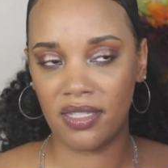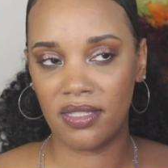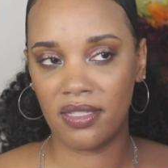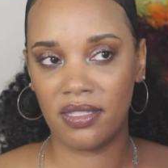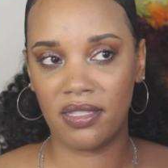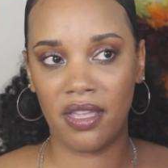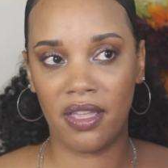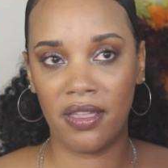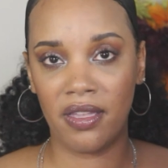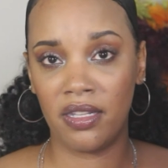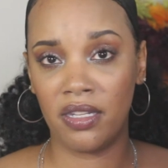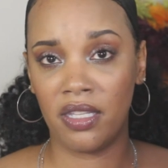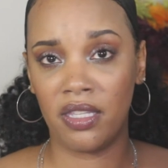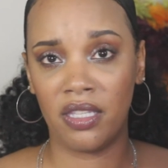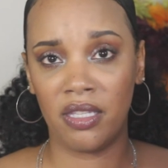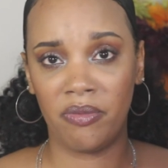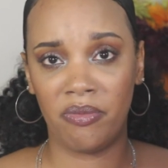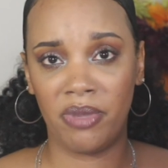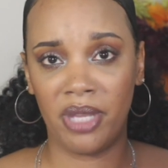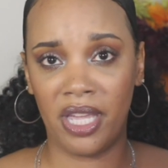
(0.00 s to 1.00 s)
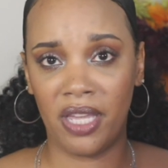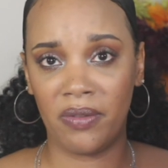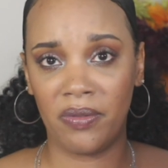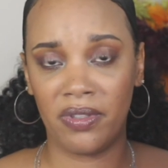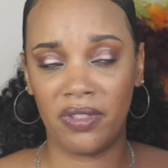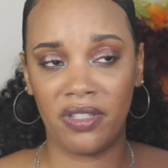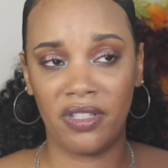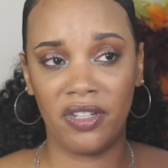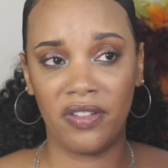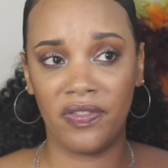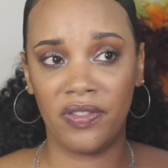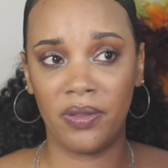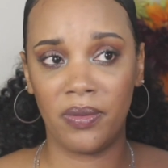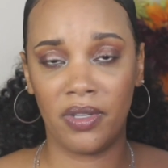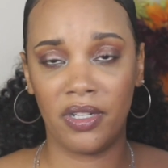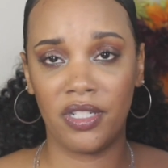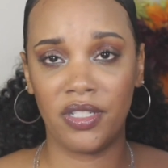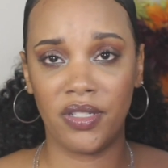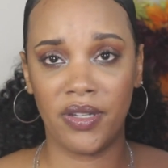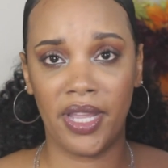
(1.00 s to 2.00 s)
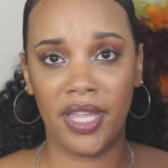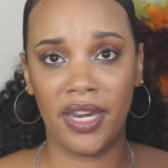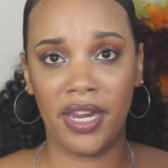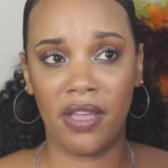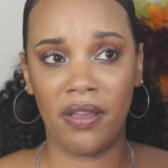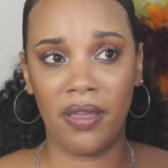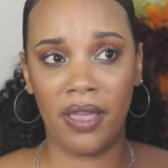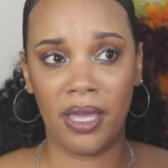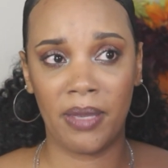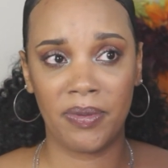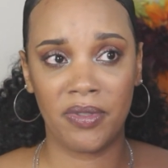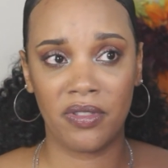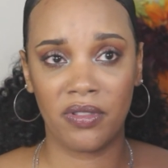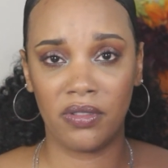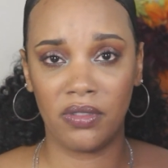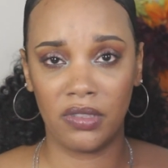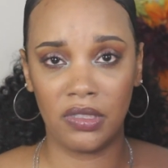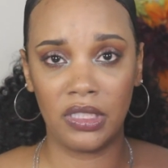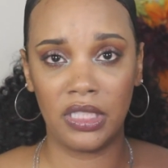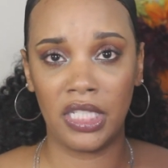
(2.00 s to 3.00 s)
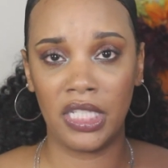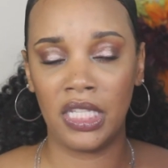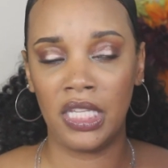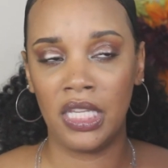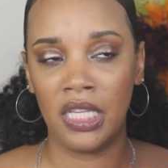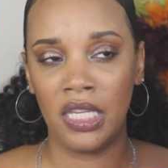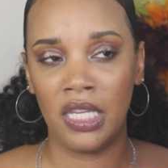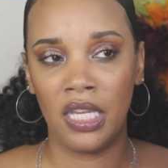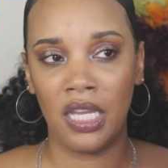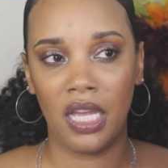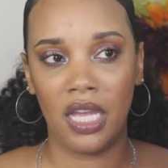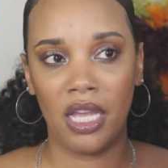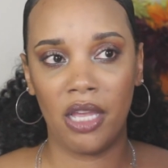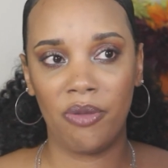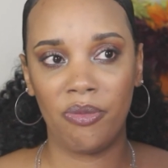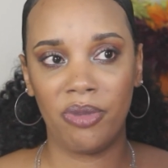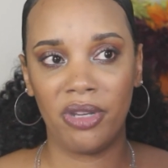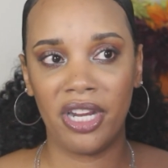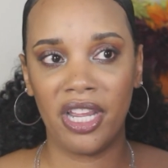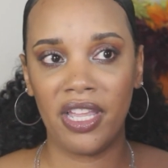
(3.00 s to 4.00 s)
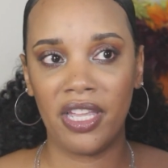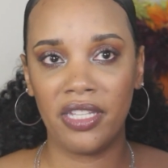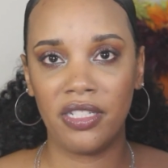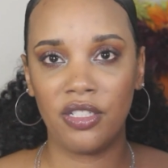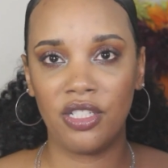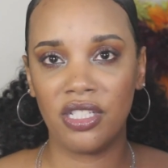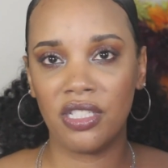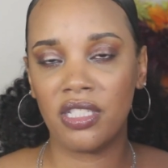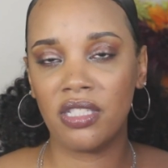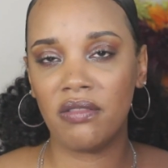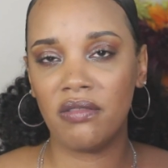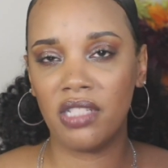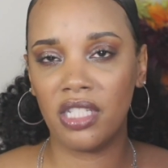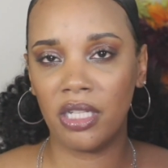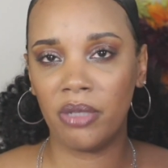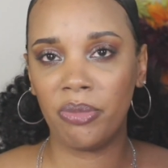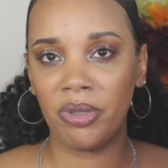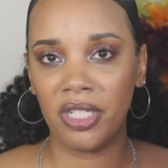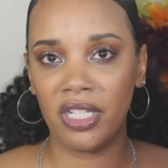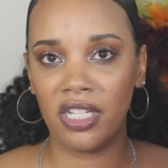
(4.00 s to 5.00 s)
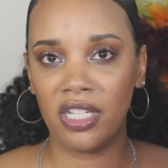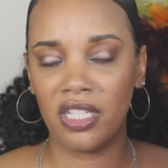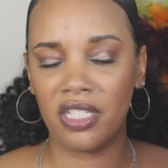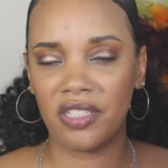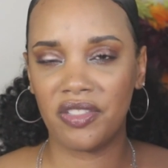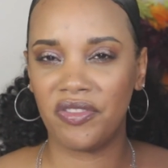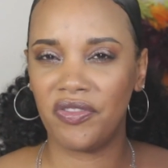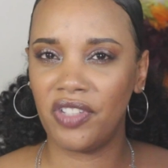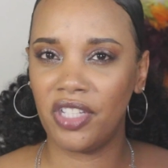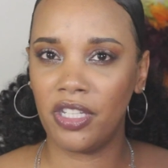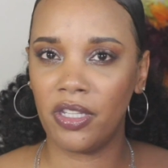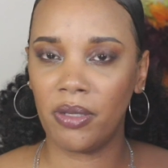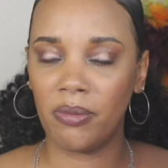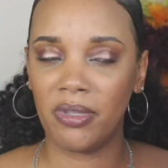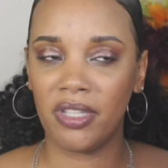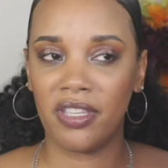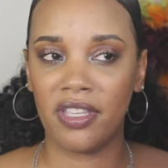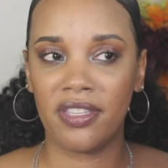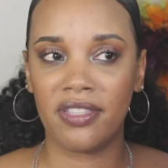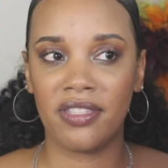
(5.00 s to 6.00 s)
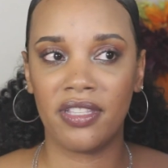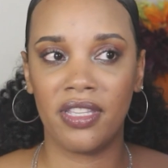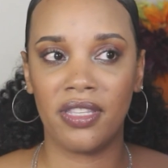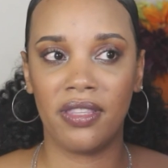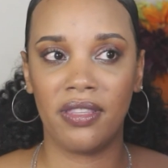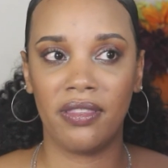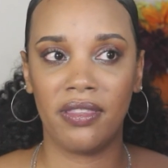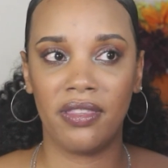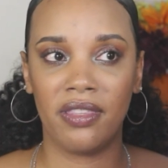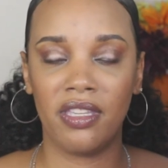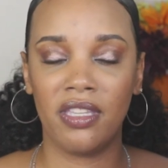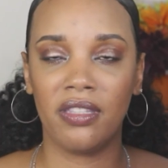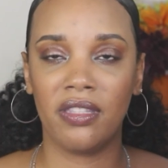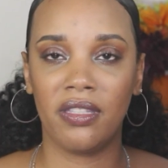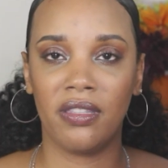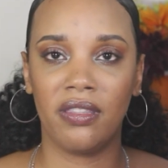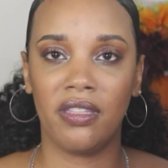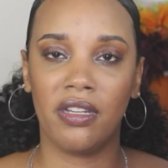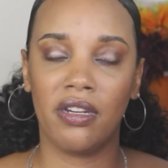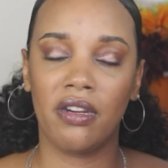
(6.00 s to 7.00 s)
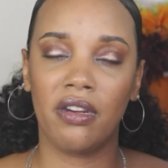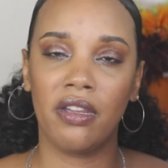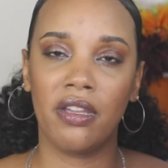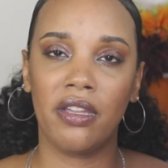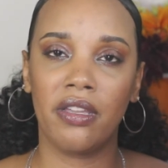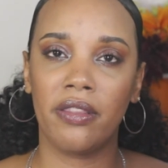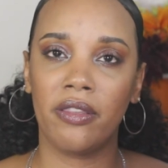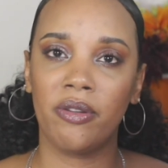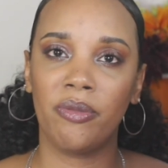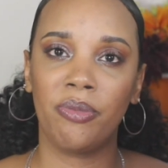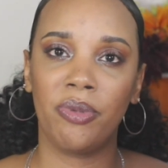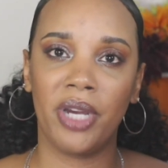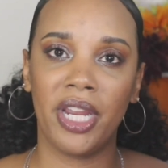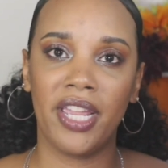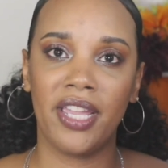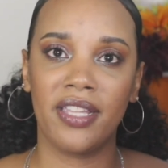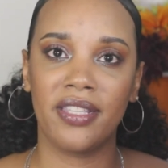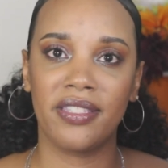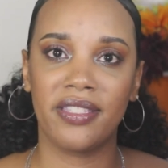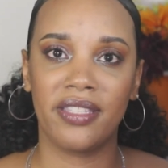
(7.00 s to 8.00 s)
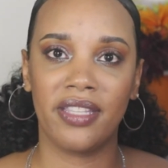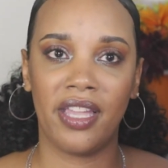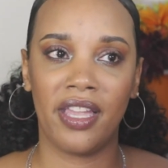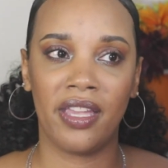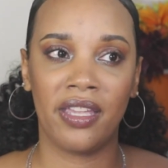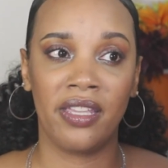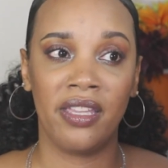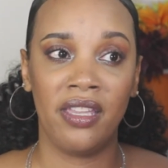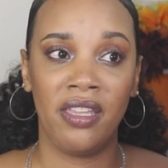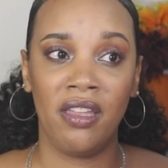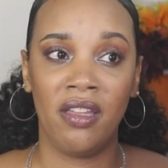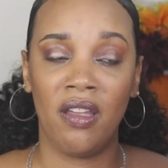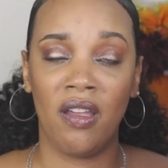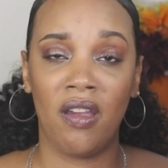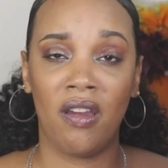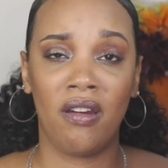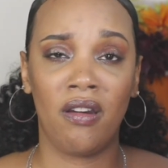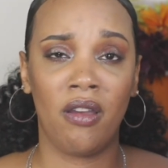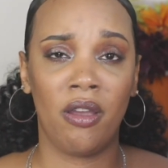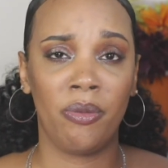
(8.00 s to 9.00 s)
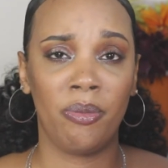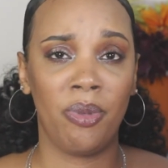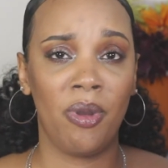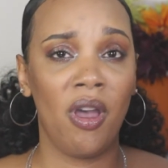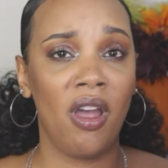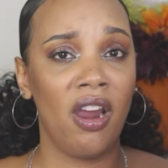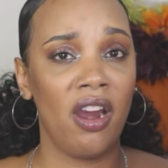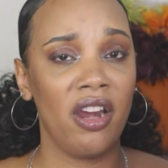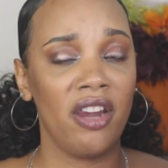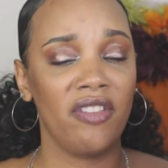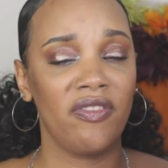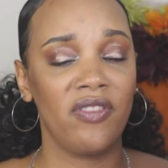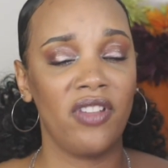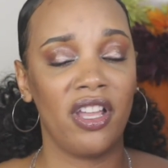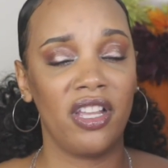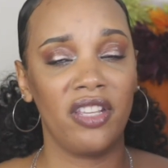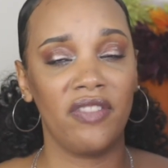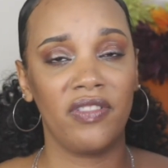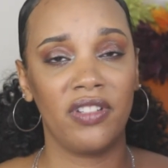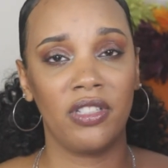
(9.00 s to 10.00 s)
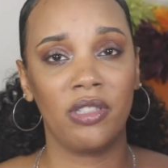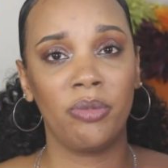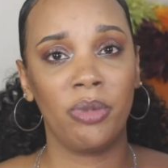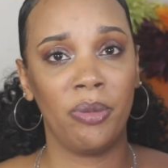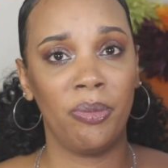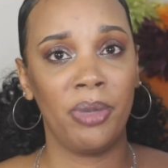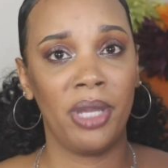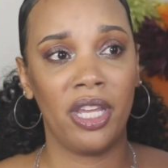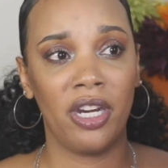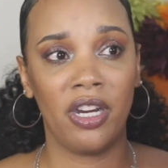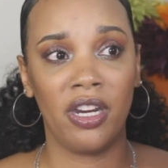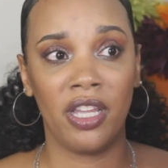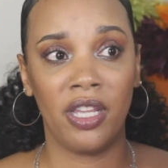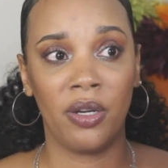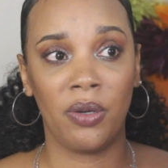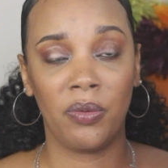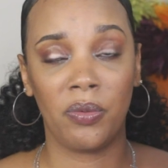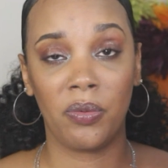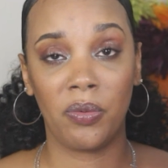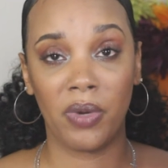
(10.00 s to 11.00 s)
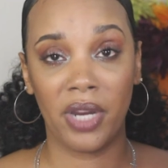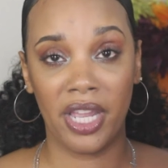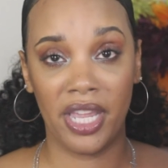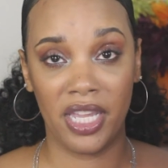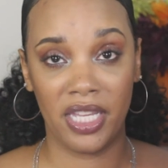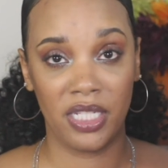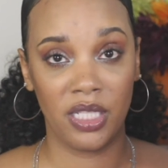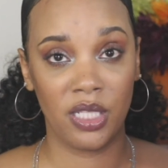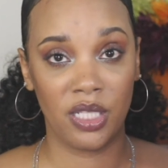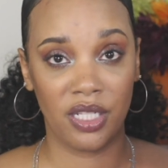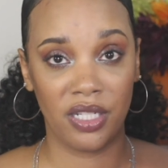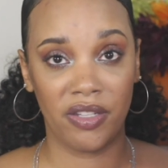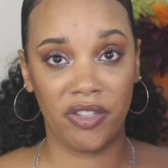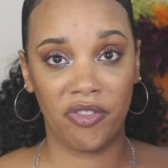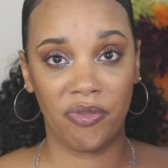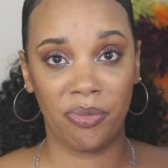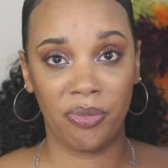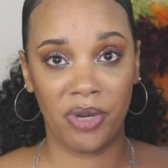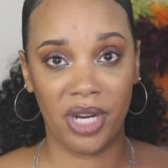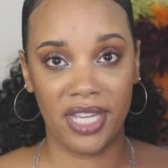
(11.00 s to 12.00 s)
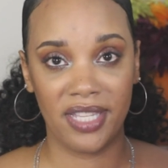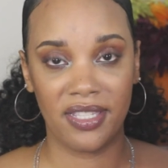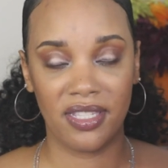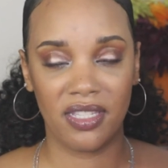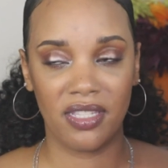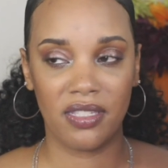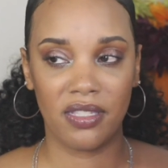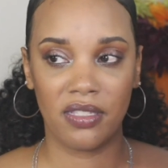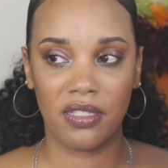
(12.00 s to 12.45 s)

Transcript: It's not anything bad with it. If you want to try it out, absolutely. Um, but I just didn't put it in this video because I think that there are other brands that are on par, if not even a little bit better, in a range of prices.